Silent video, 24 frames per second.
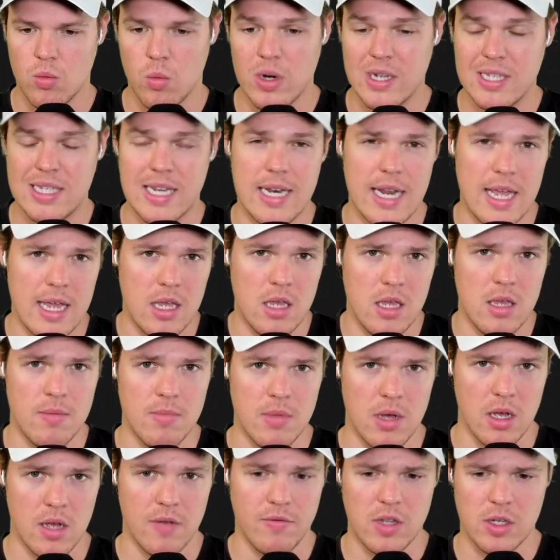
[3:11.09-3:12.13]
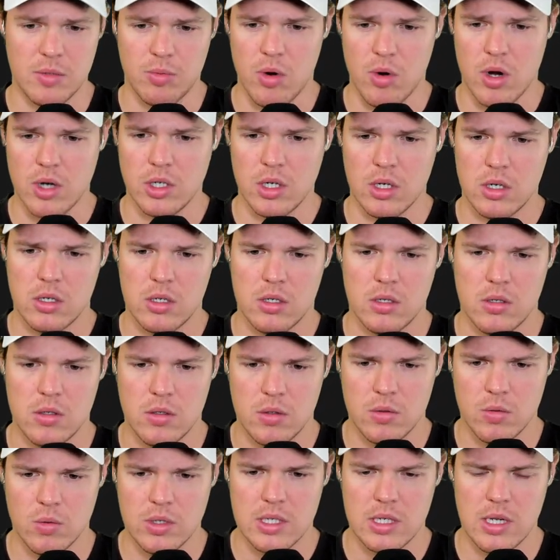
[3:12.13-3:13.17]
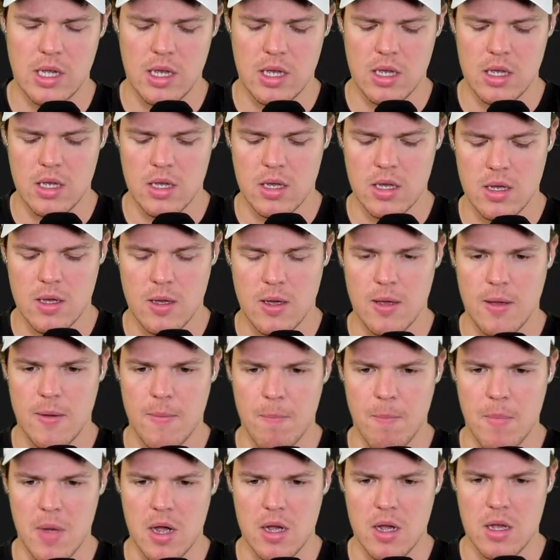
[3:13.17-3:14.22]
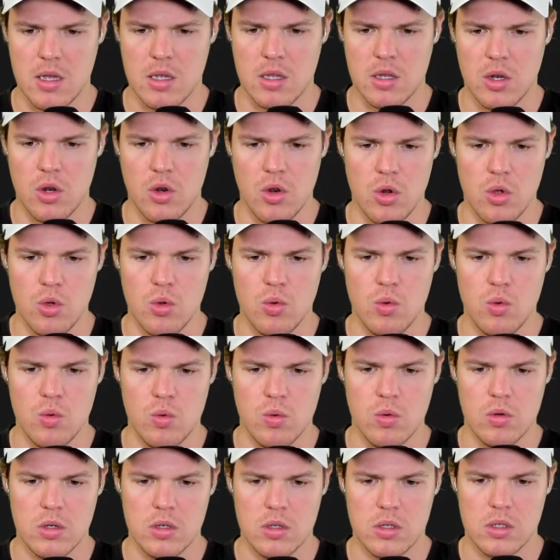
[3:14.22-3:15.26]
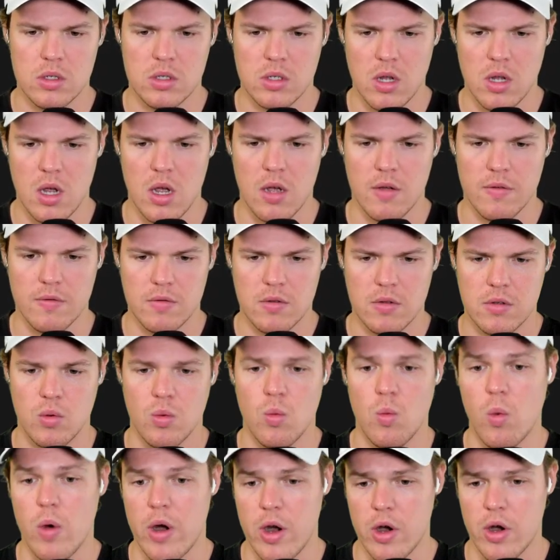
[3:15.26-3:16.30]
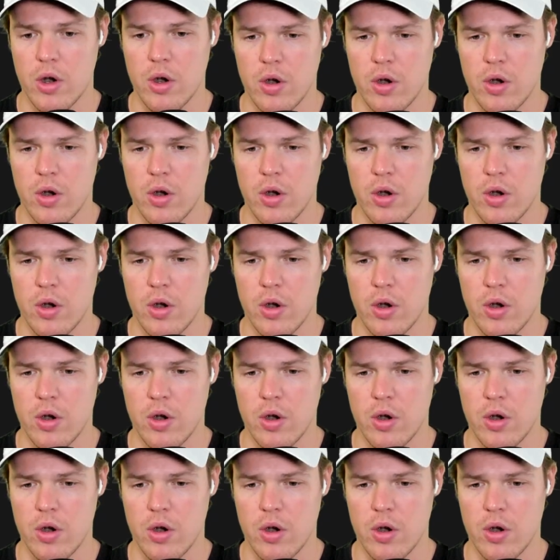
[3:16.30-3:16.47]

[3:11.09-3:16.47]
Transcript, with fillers: is the name of this project? We'll say my new software.